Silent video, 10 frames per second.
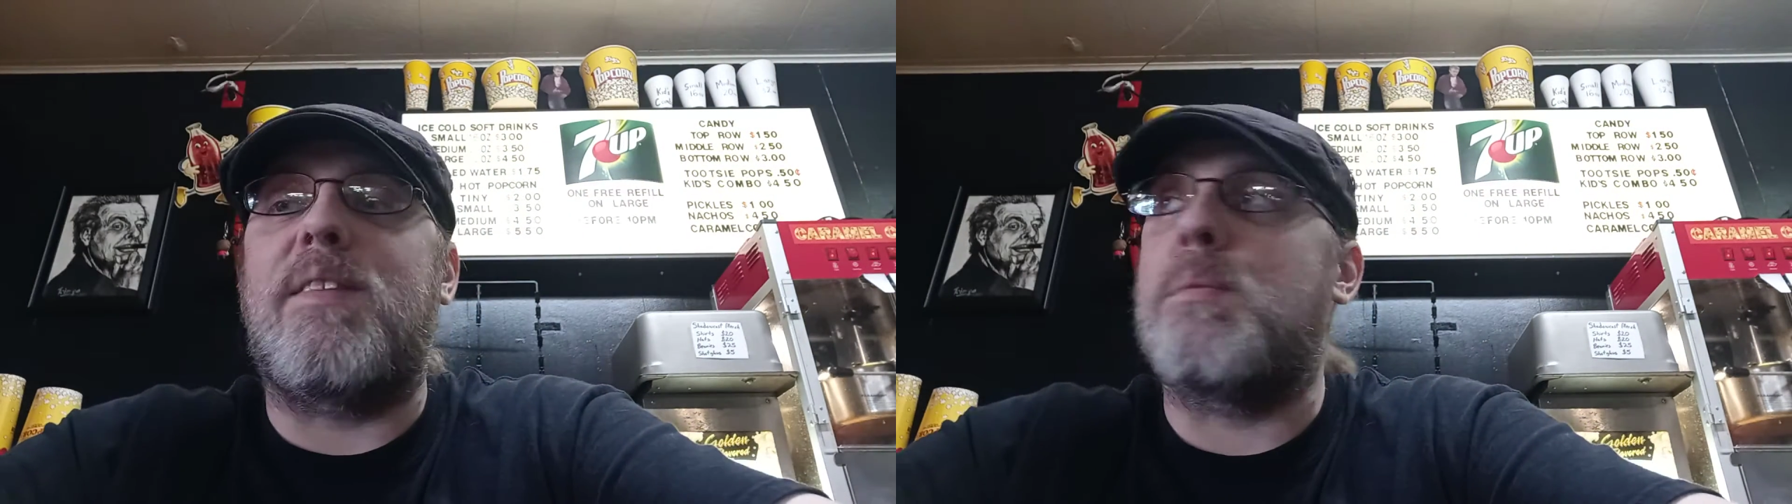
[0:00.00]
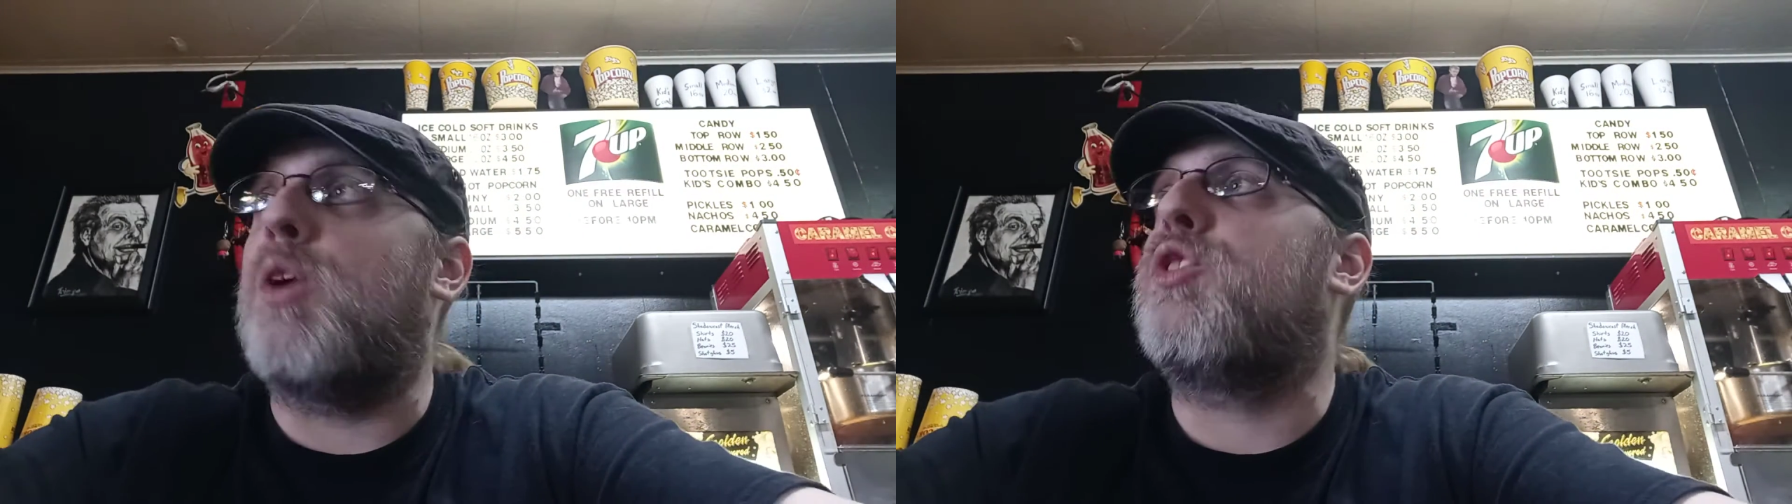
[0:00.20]

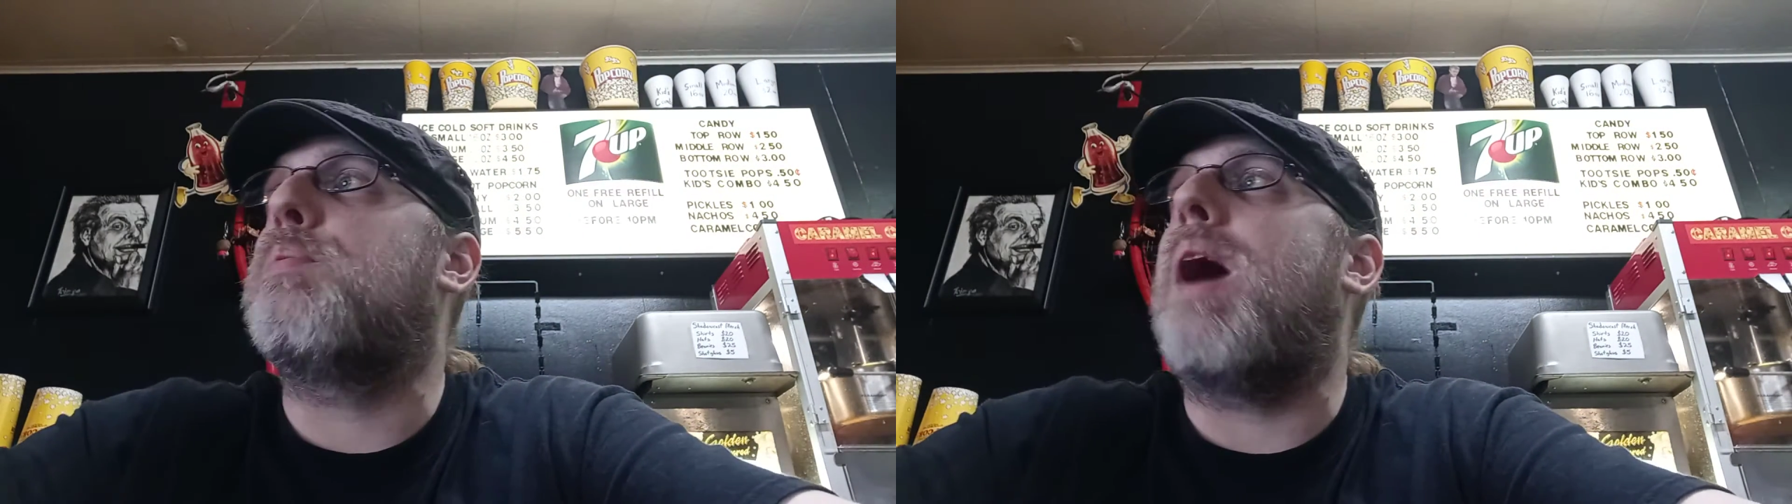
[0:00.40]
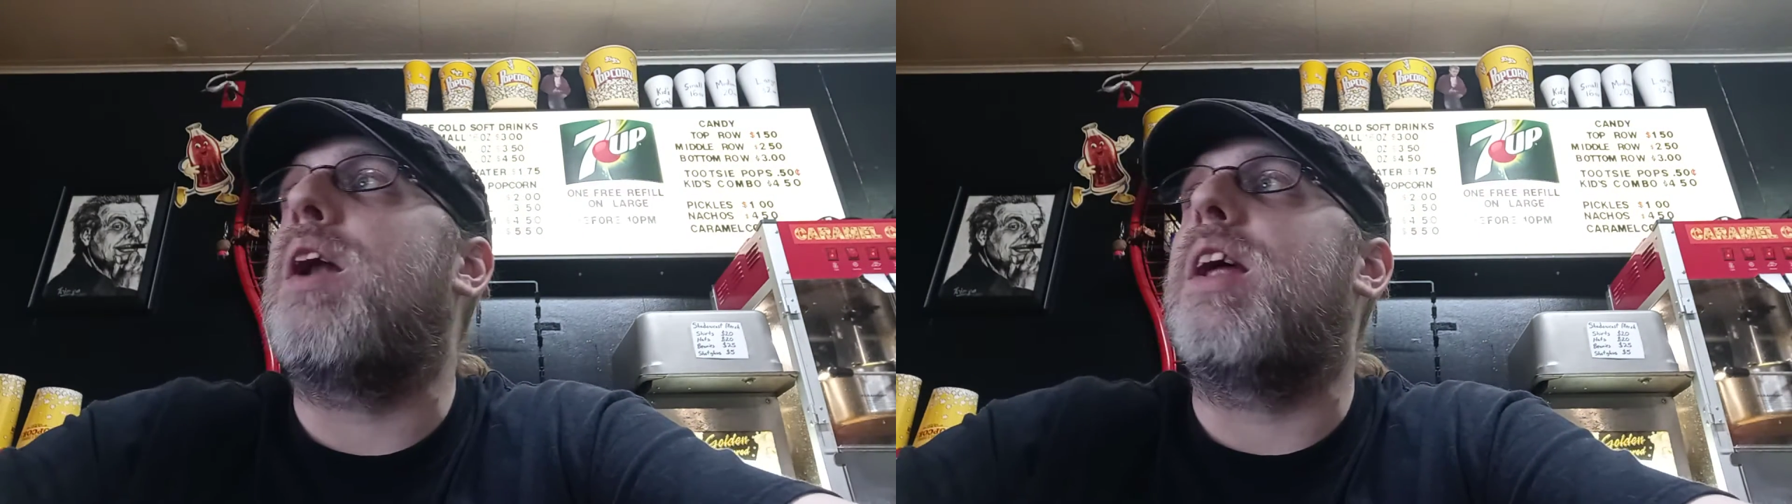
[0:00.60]
the most
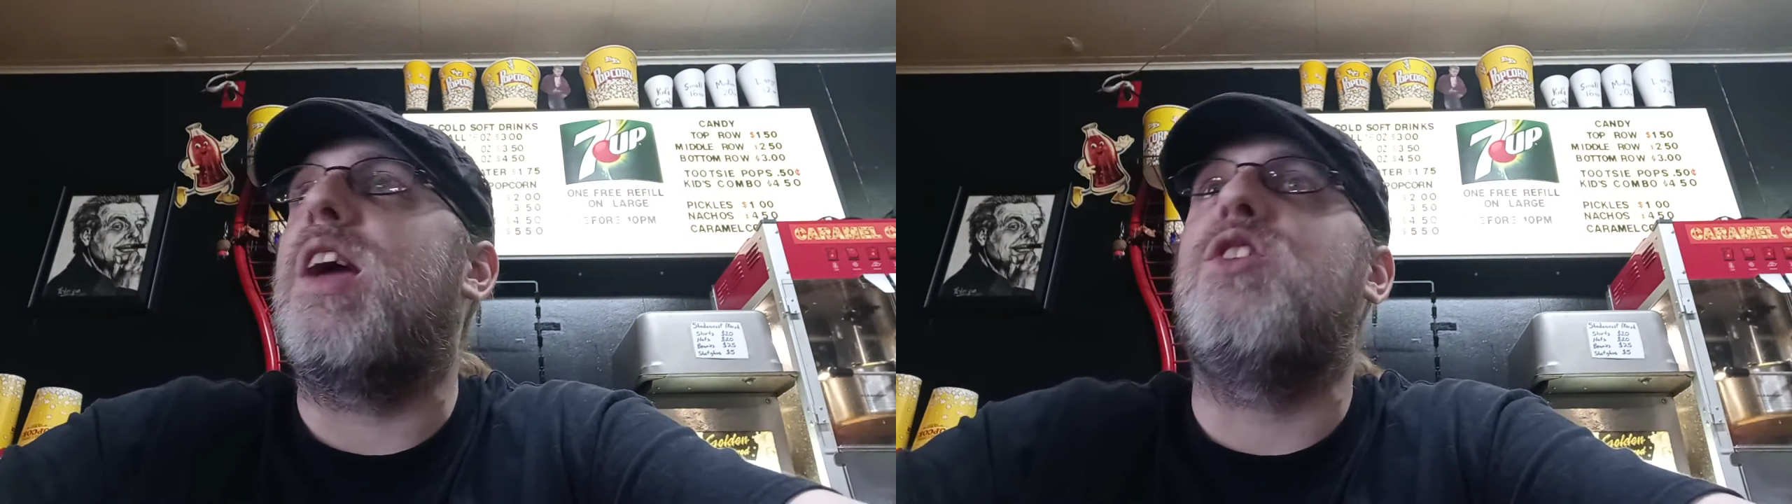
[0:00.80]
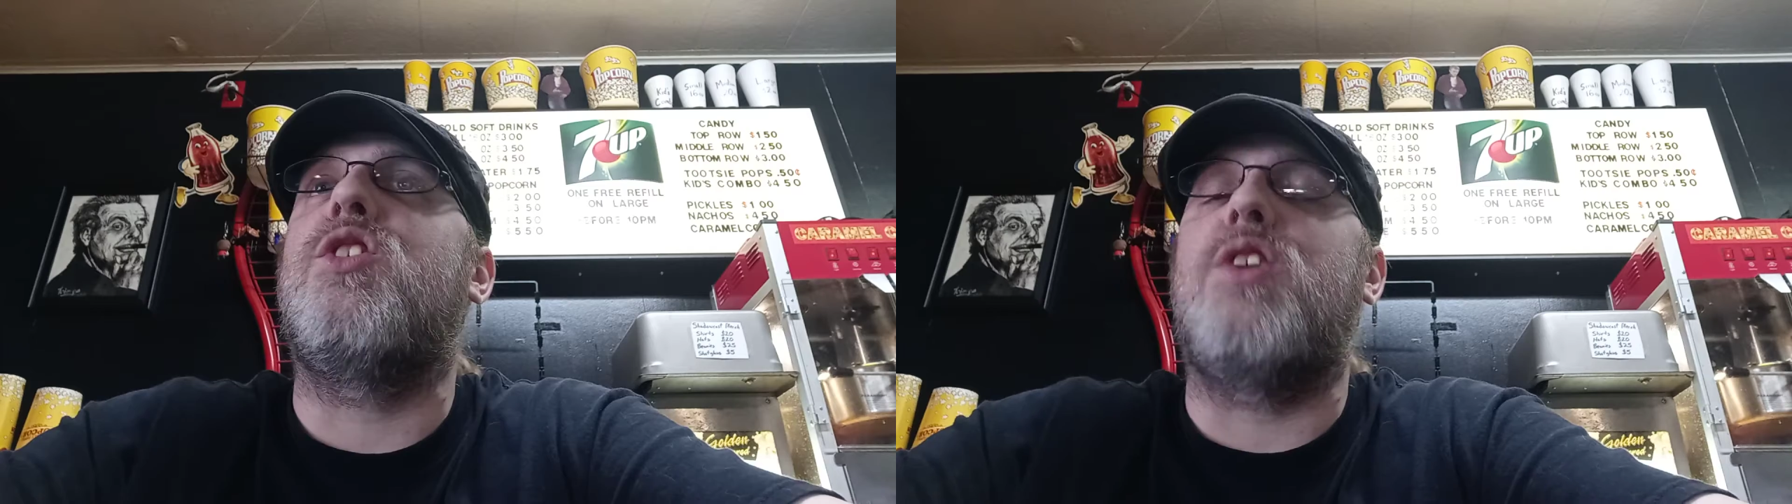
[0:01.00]
about it
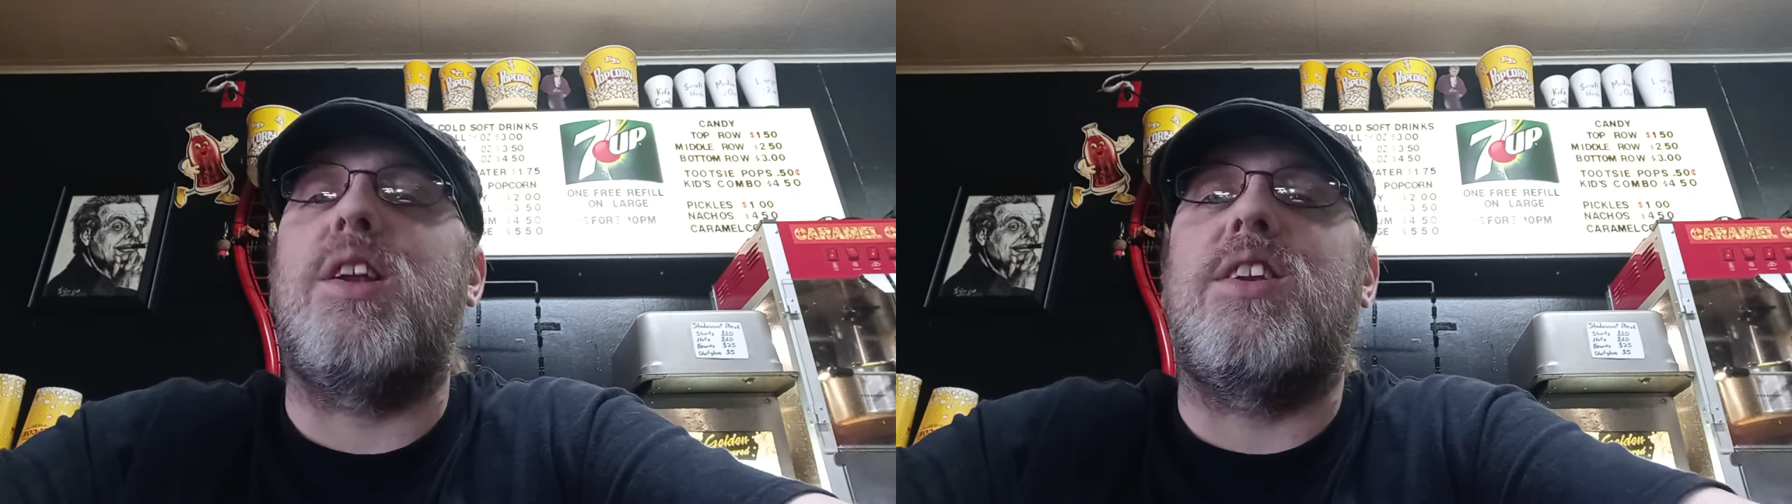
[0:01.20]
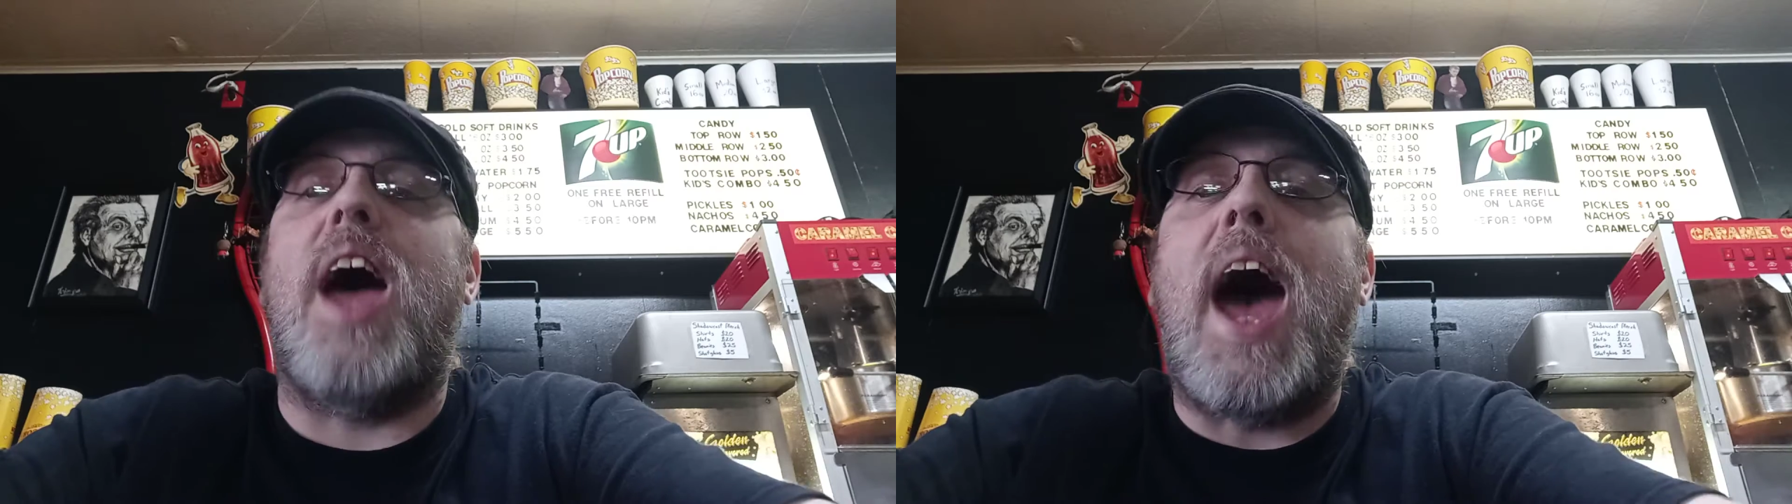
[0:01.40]
is it